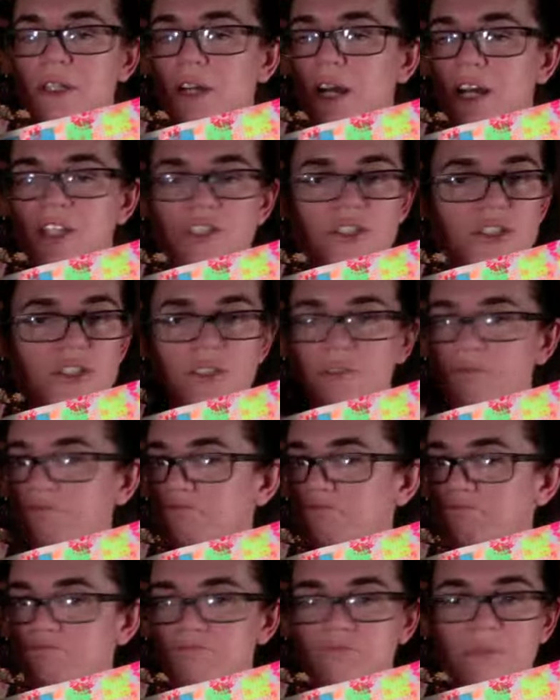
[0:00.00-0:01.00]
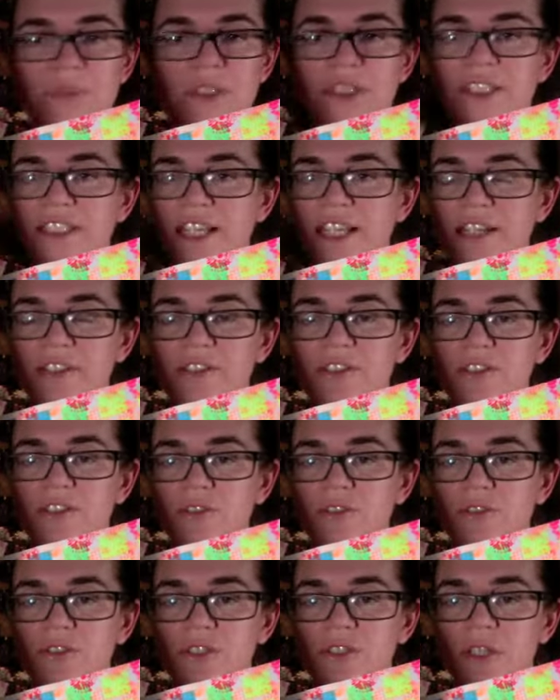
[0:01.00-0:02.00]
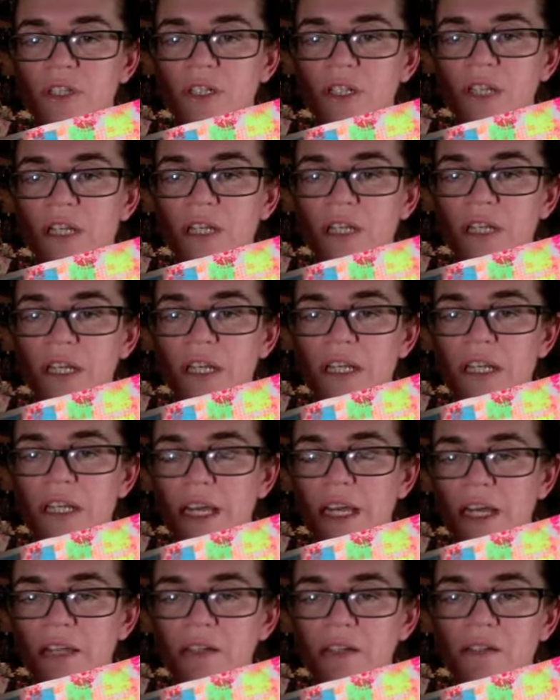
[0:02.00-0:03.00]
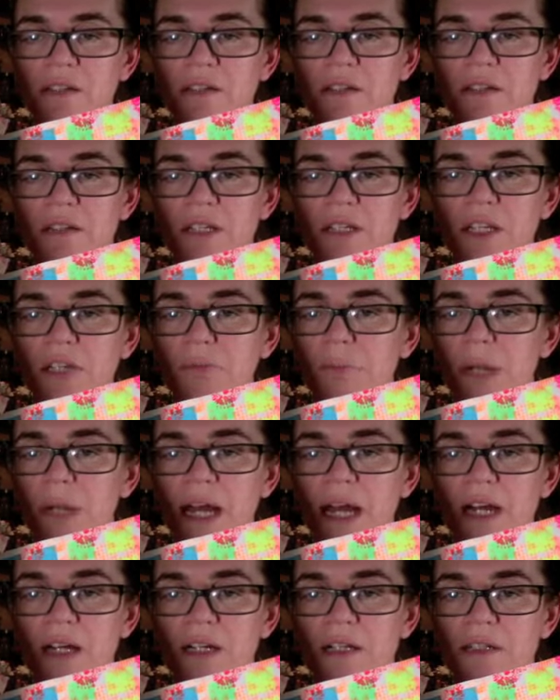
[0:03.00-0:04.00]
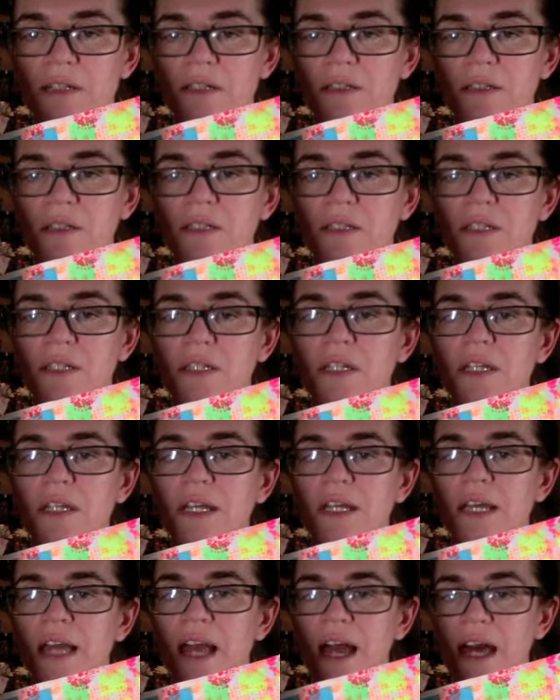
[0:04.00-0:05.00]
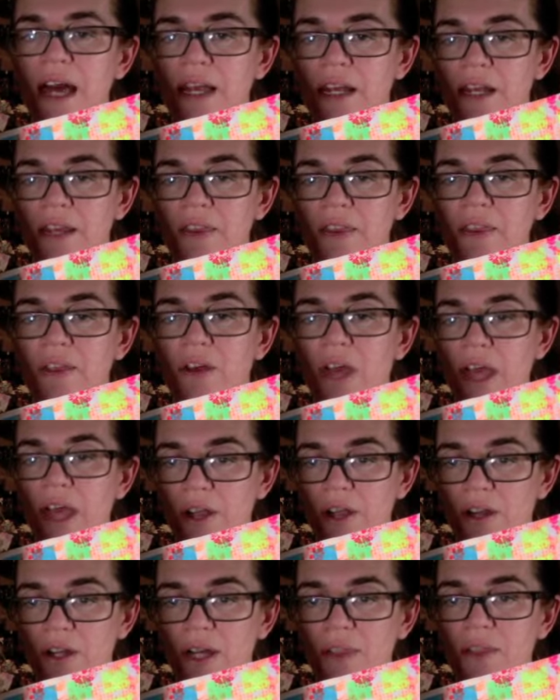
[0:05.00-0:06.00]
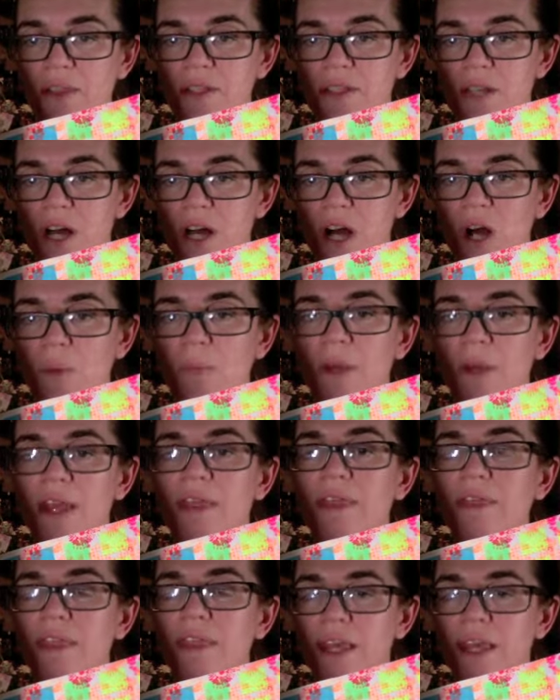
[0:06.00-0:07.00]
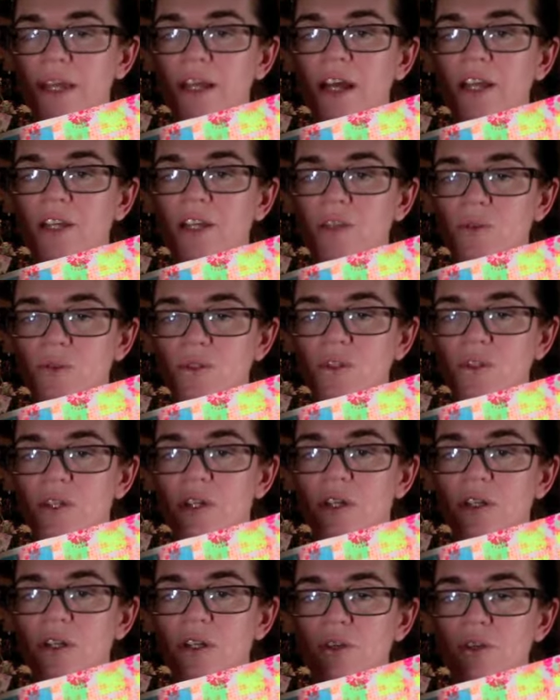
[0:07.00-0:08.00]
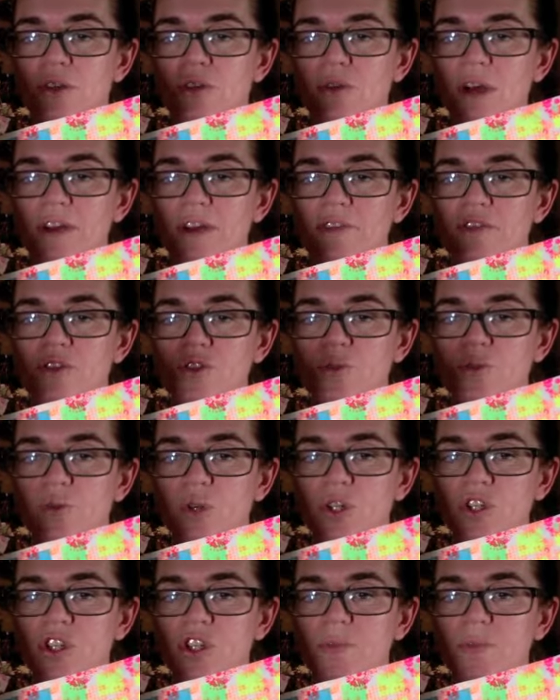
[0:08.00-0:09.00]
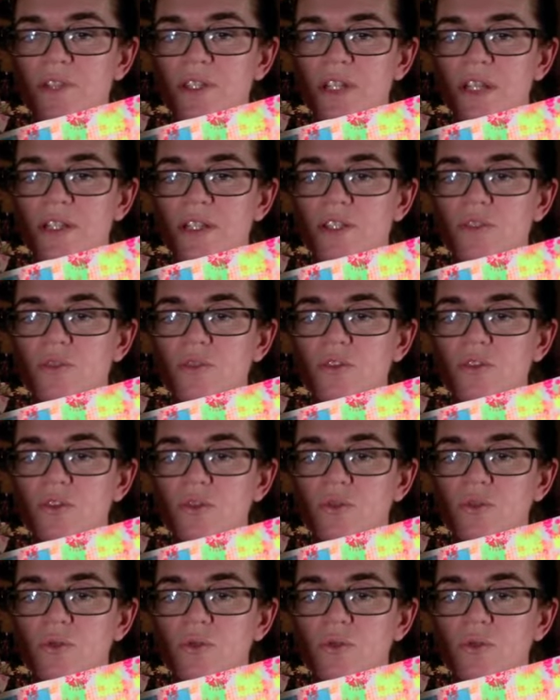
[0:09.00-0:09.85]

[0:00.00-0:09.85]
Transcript: I just stenciled it again in black, added the hair at the top, and then I used another Crafters Workshop stencil to